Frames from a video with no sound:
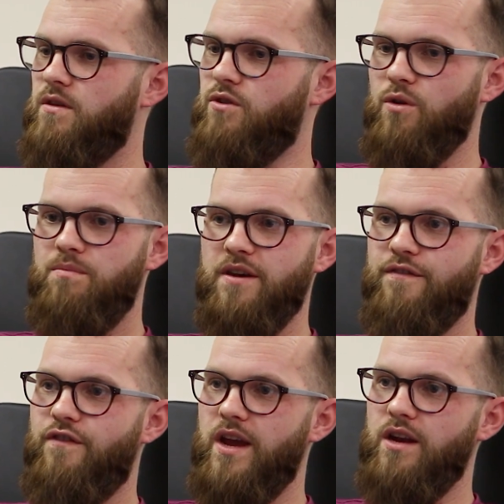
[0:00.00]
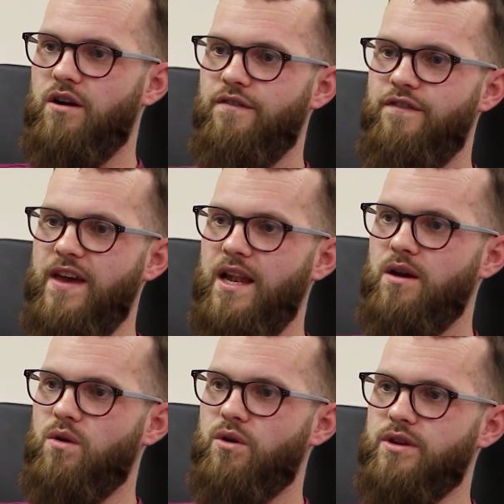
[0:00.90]
Don't be afraid of
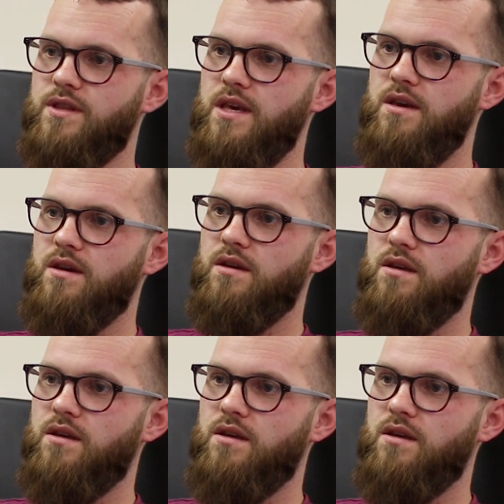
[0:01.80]
failure or critique.